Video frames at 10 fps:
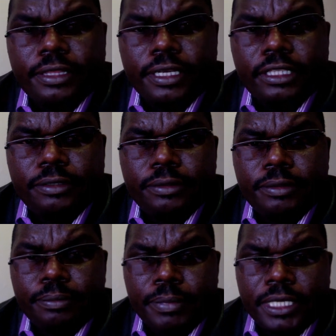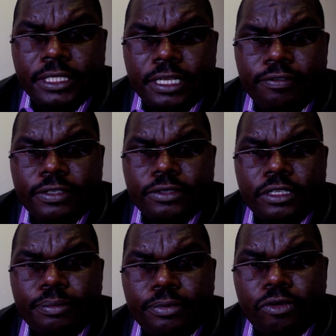That by itself is
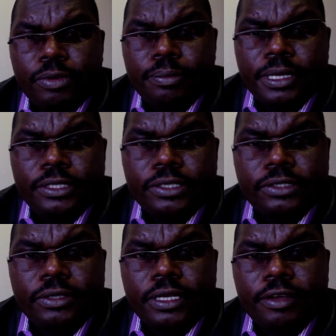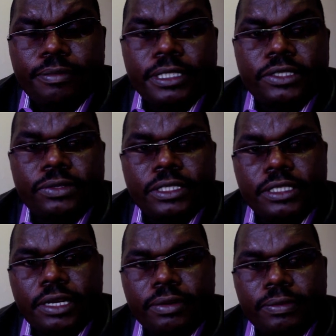not a problem, but also the government is always
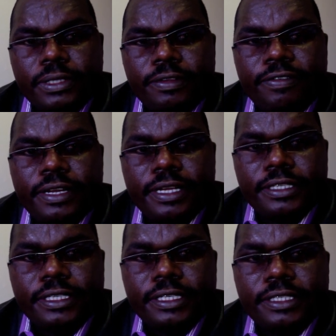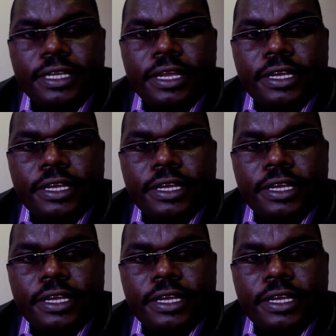struggling with the finances.